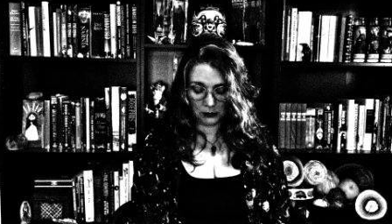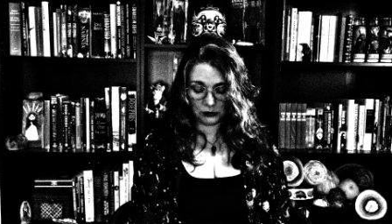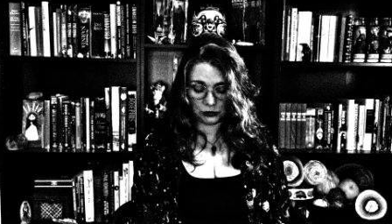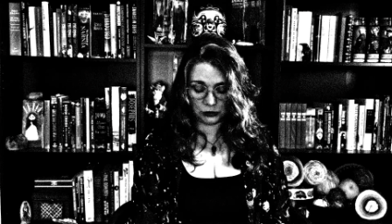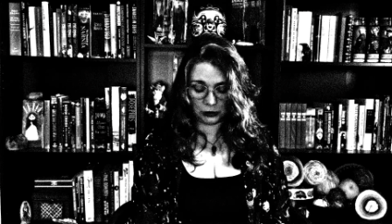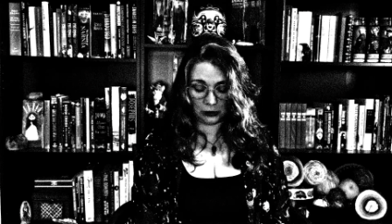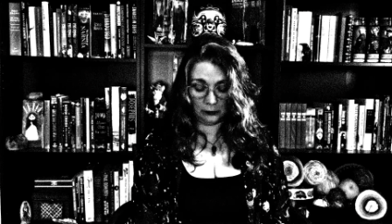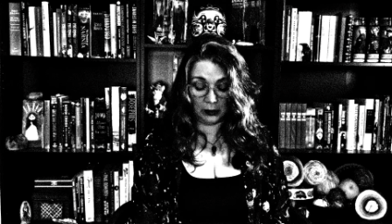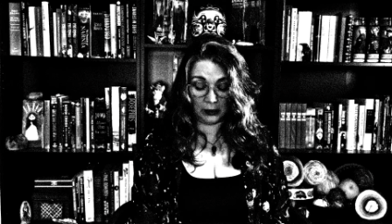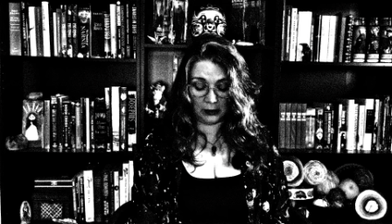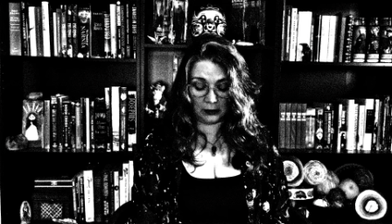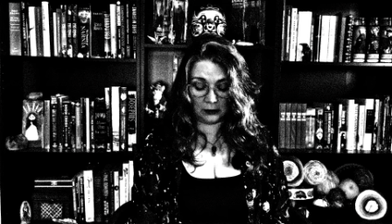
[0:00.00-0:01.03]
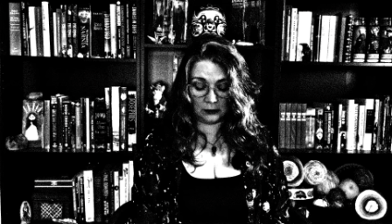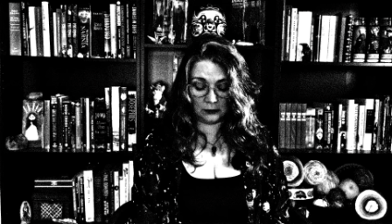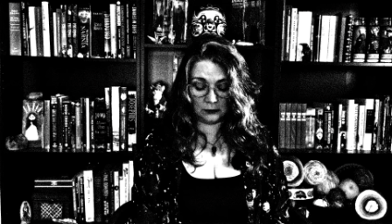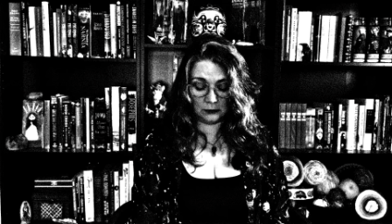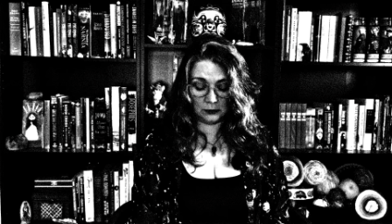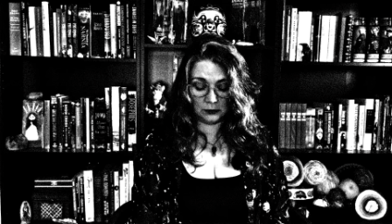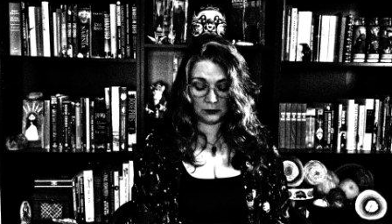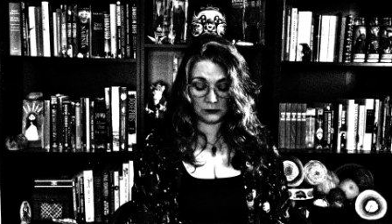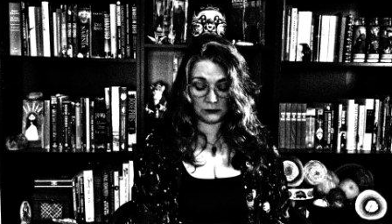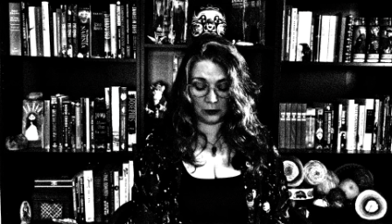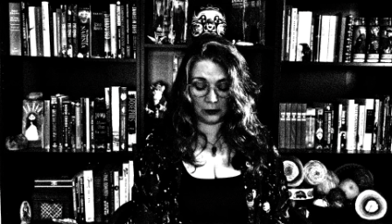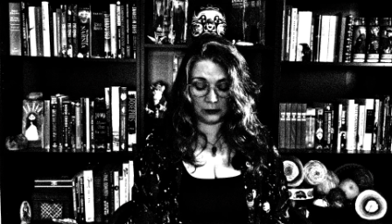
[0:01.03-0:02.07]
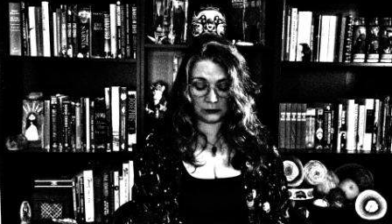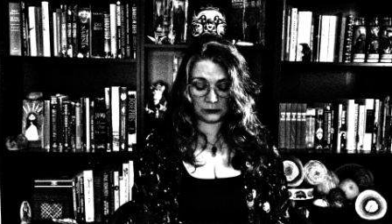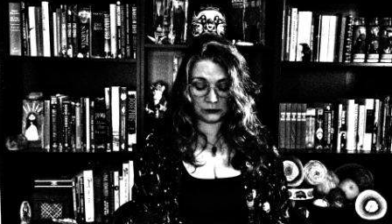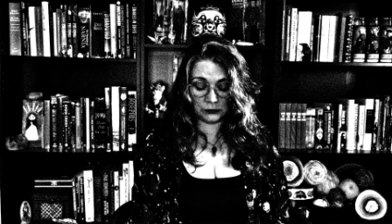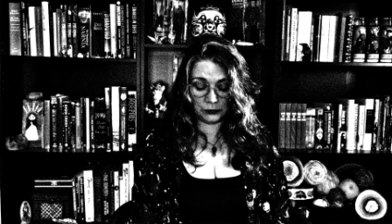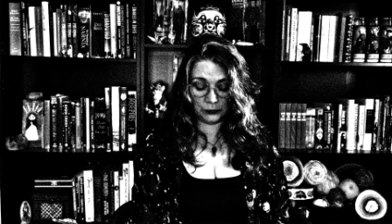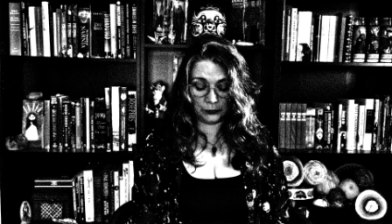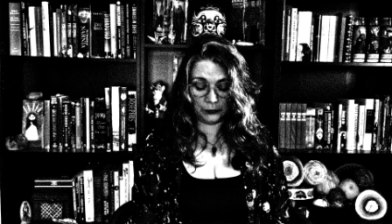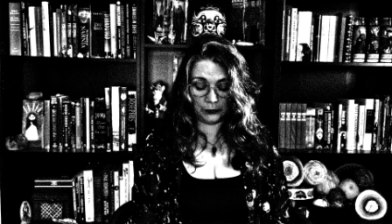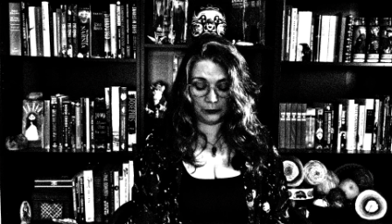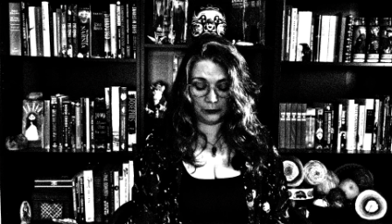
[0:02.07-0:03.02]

Jeremiah saw it too.